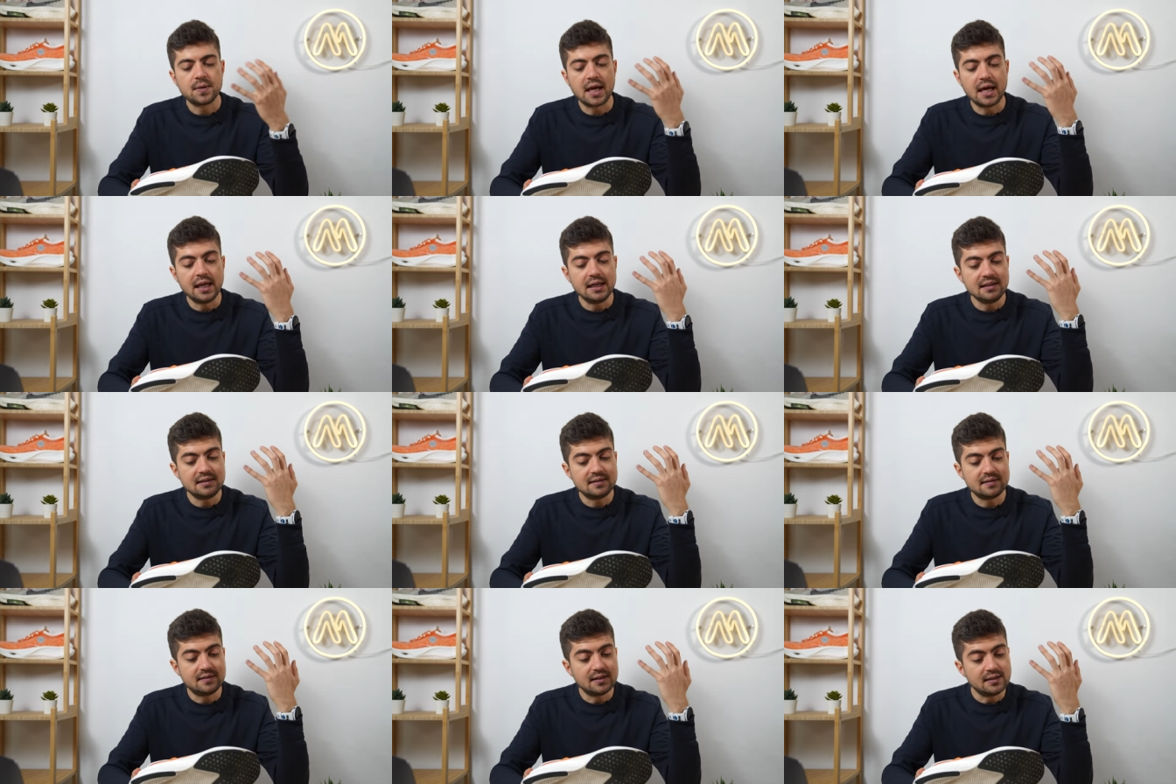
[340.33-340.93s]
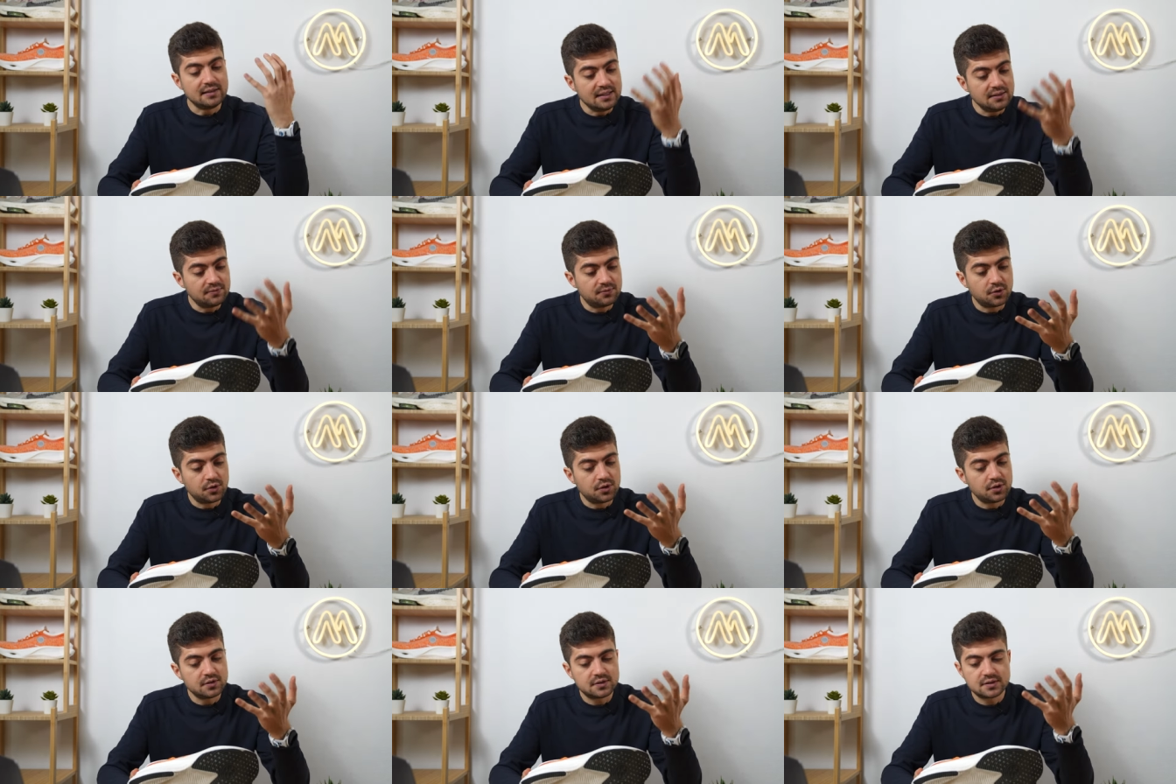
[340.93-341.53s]
and it
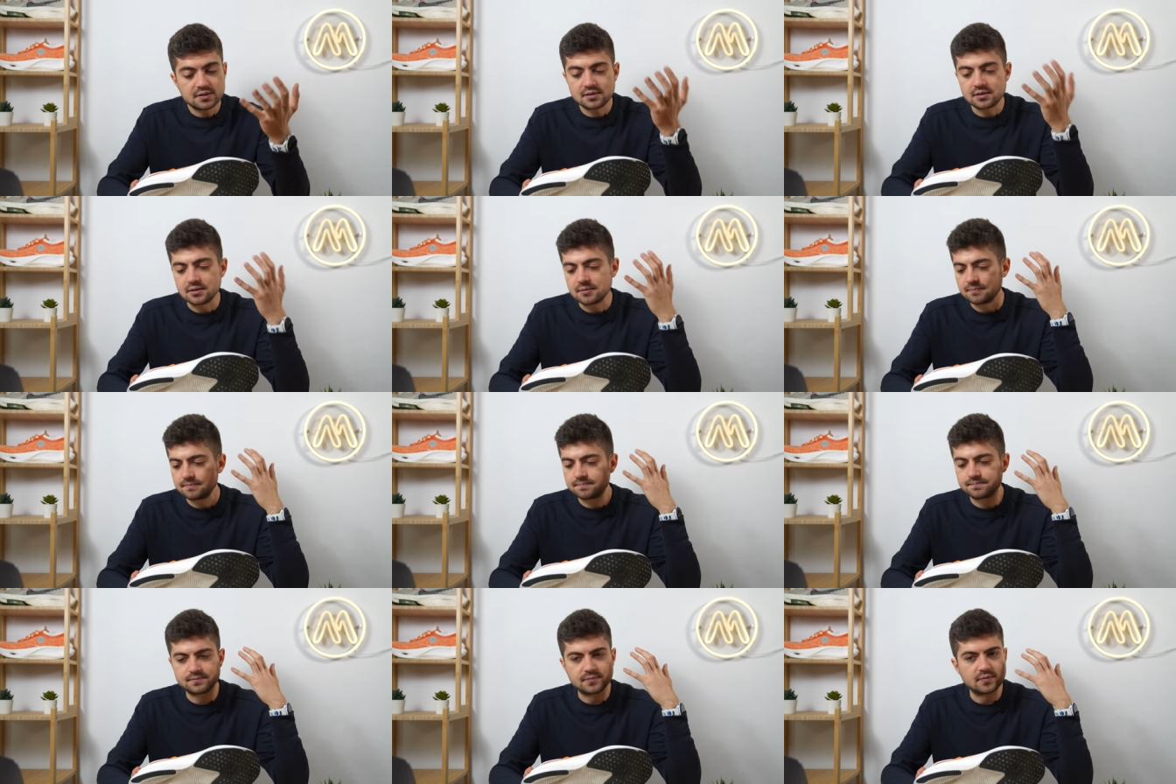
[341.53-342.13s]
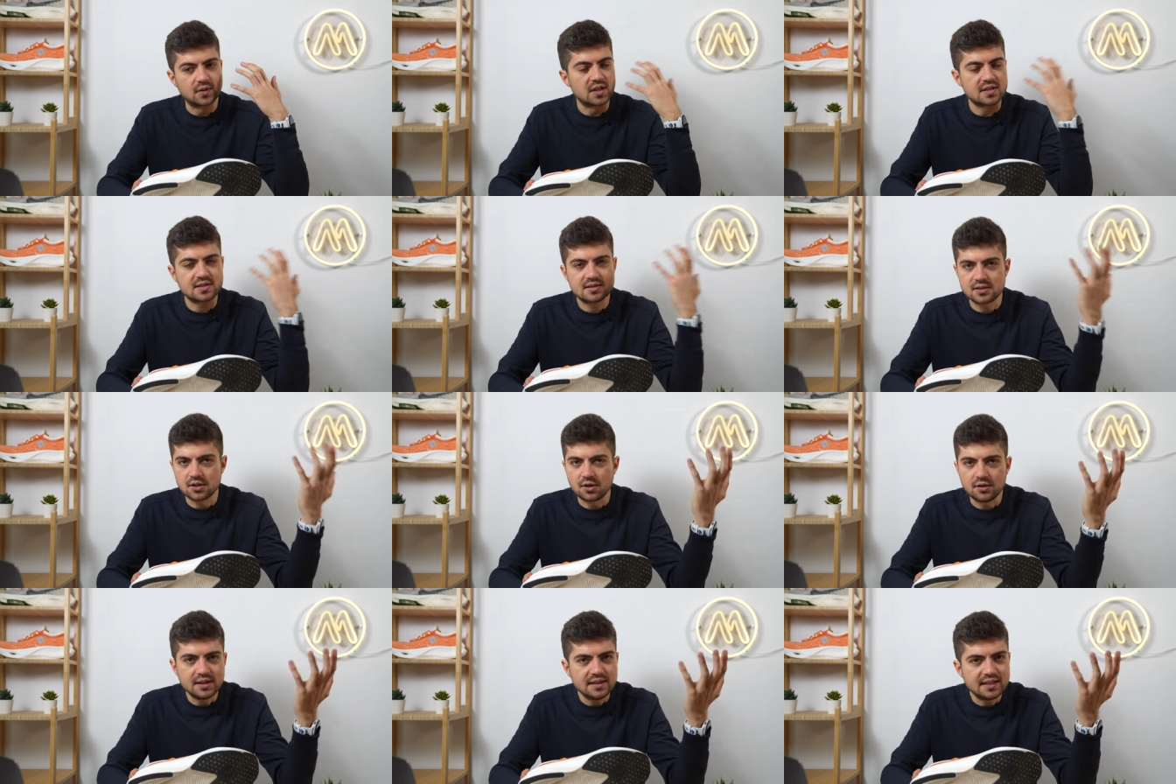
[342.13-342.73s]
delivered a
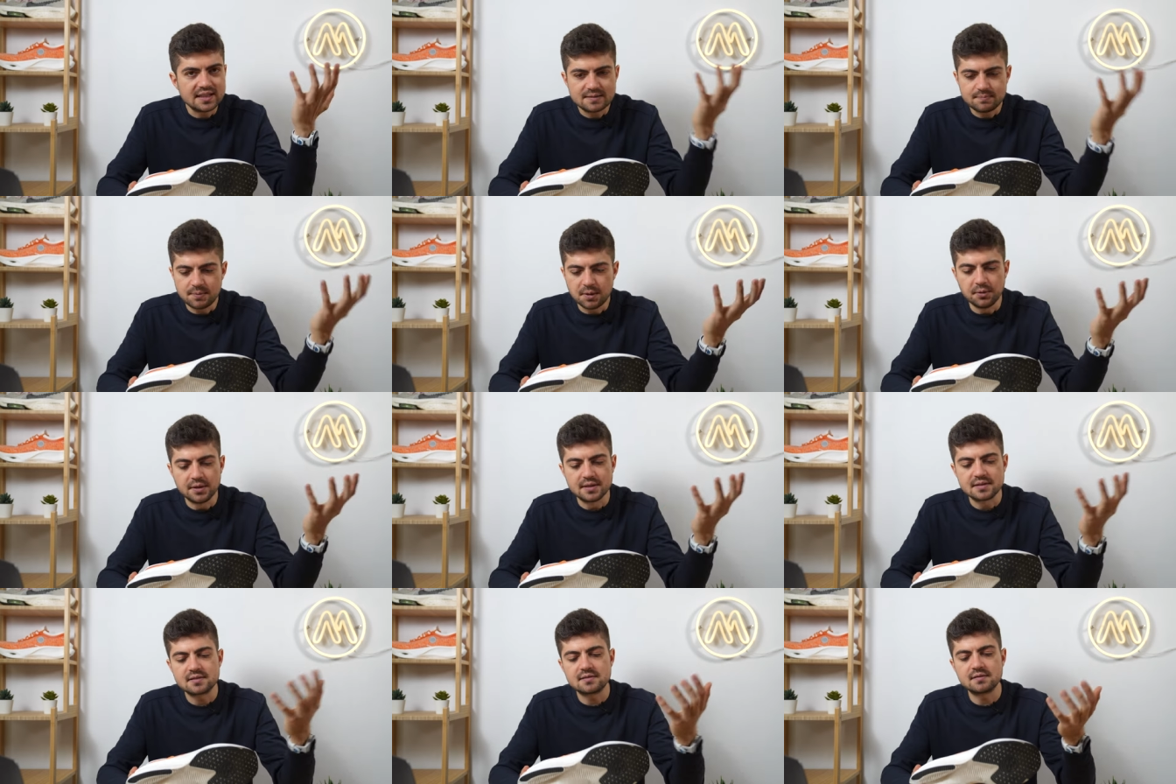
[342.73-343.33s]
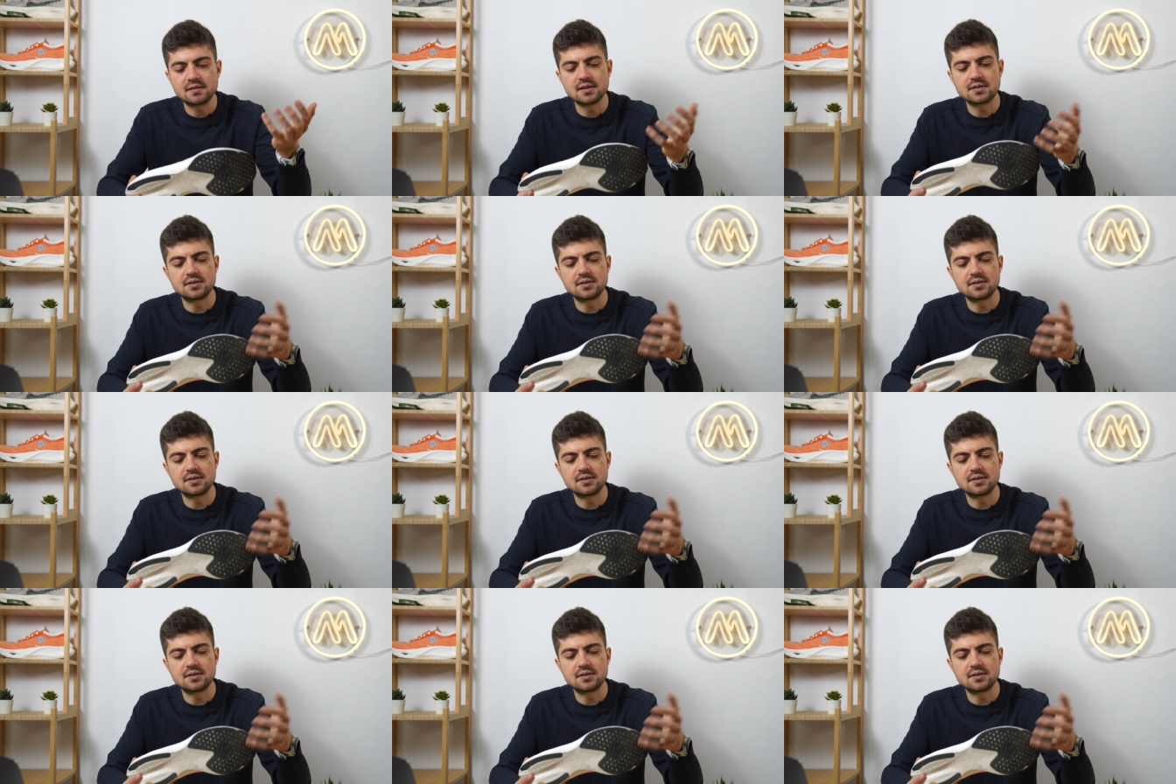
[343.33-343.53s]
solid experience.